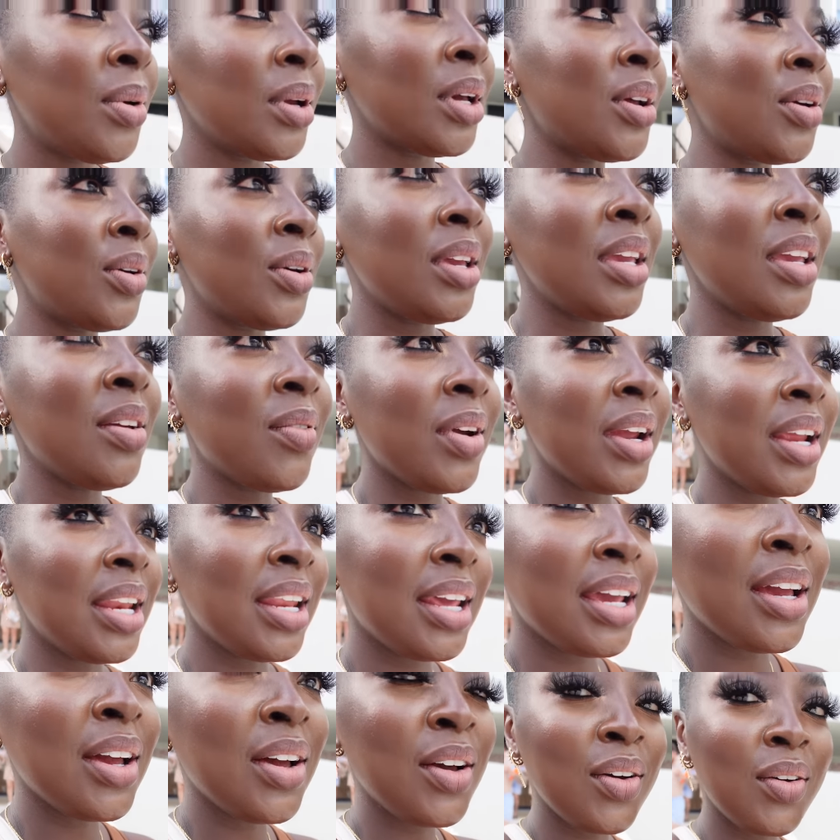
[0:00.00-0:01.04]
We're gonna eat right
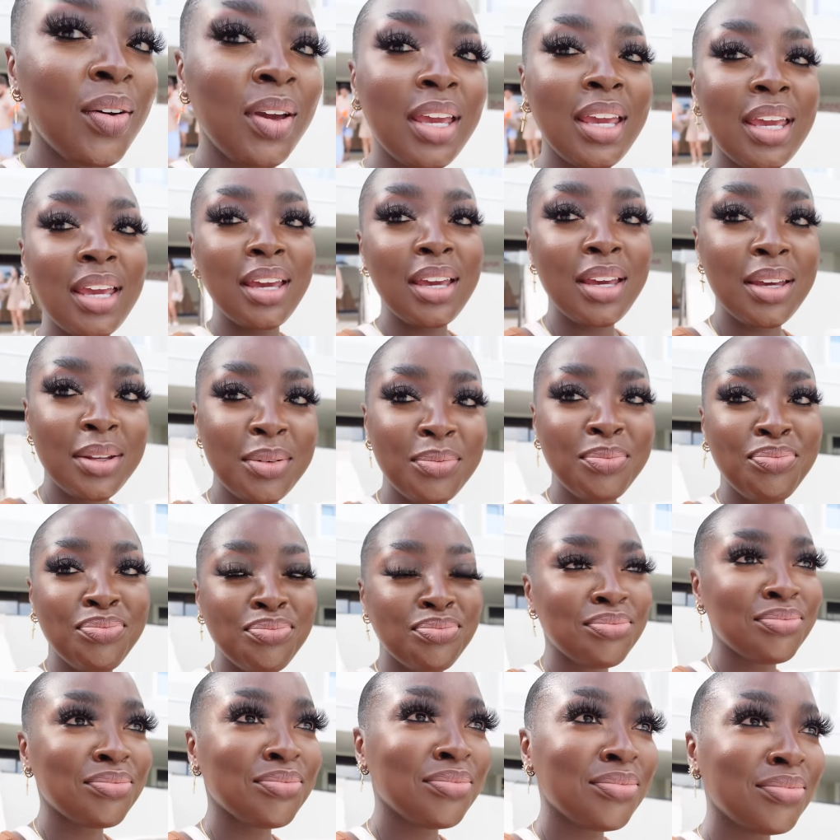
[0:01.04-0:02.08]
now, and
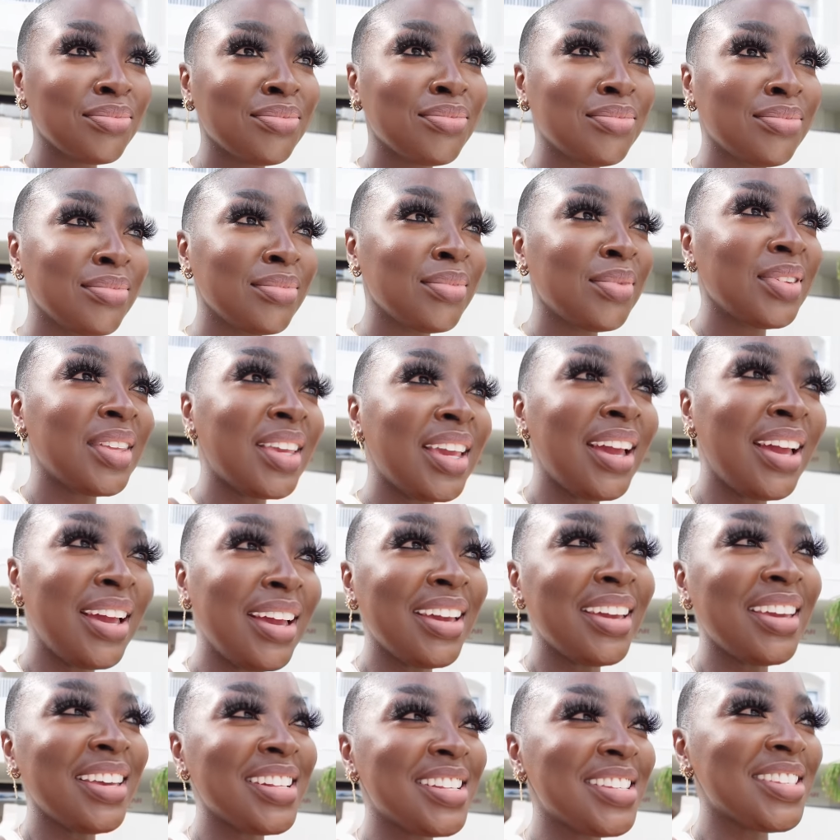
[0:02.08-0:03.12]
yeah,
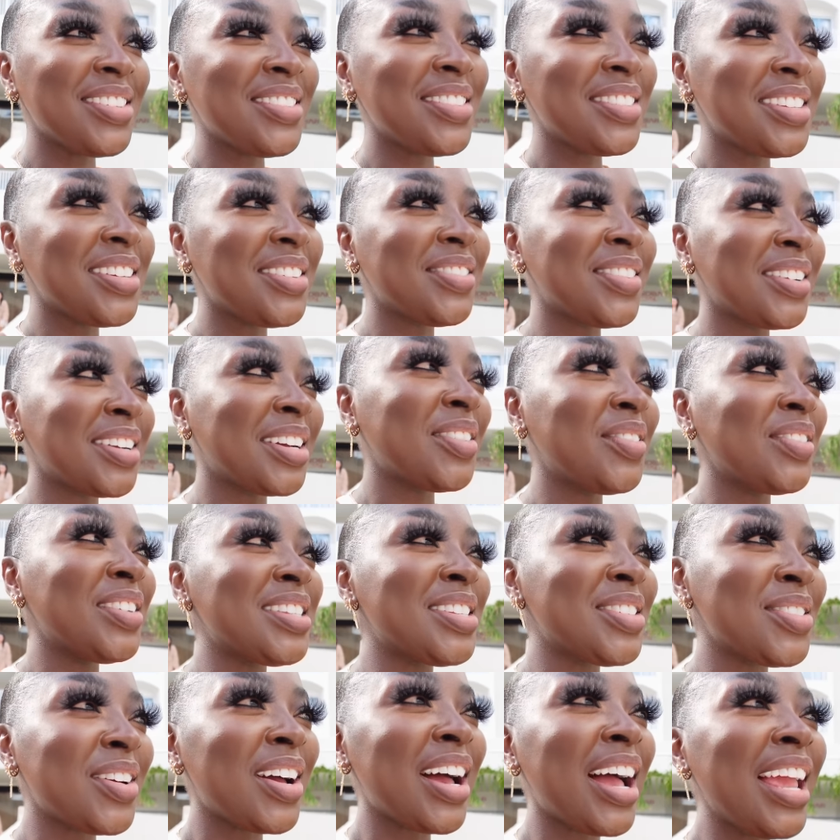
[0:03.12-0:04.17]
it's so different coming
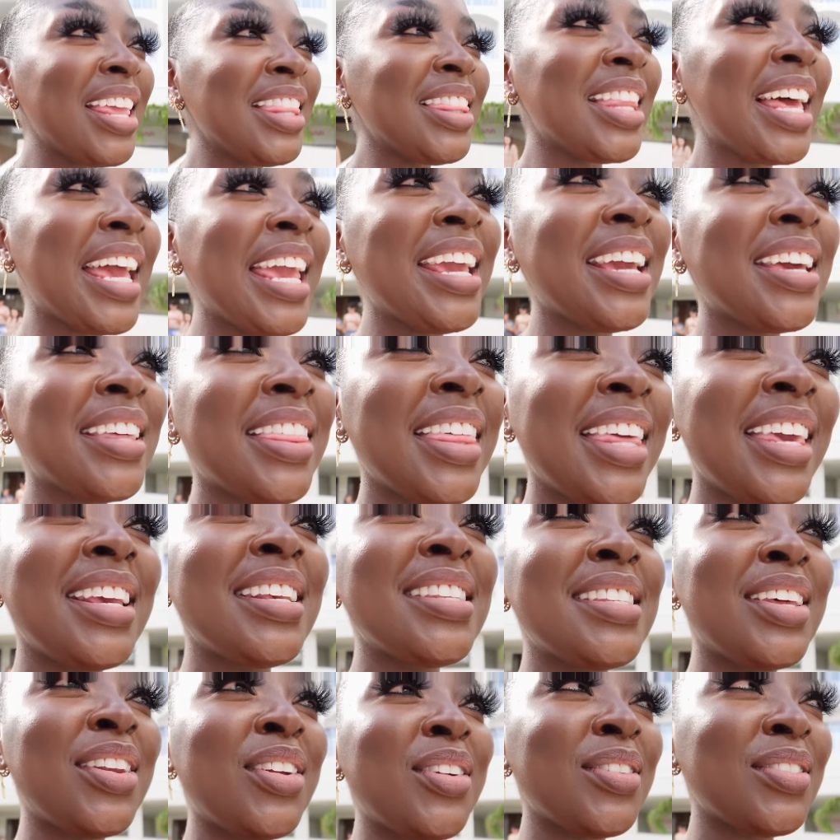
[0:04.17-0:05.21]
to. I like things
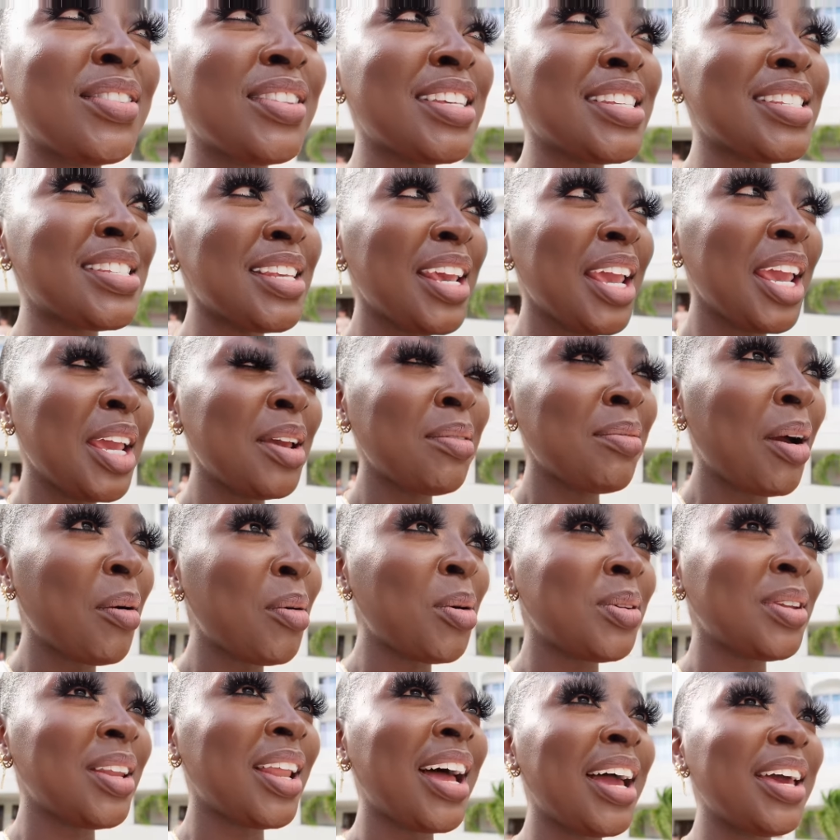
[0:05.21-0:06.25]
that are the same, I
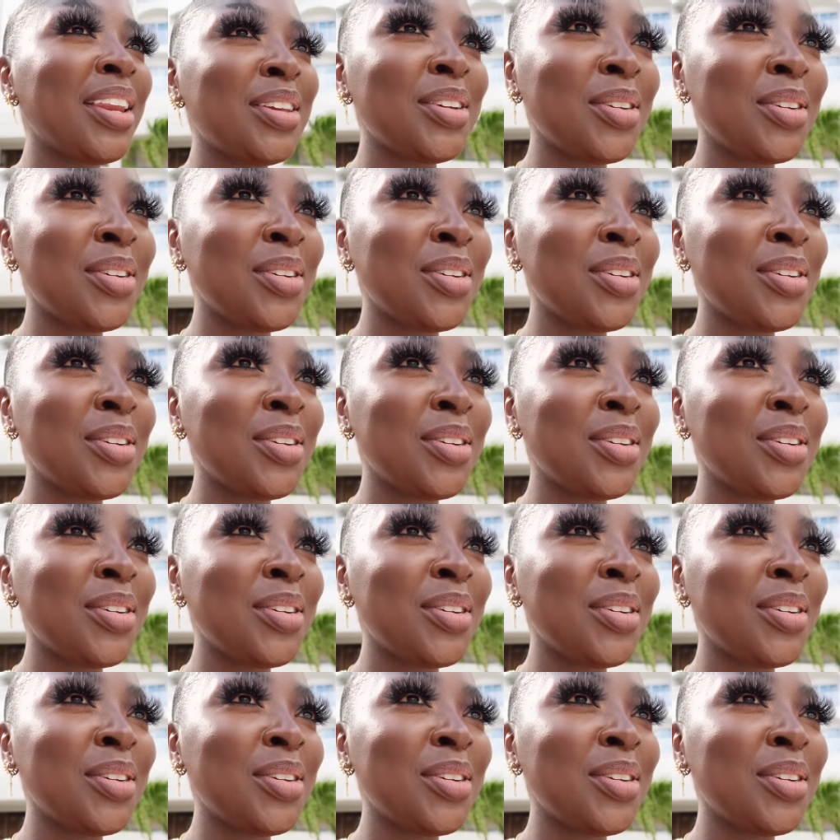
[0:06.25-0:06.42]
won't lie to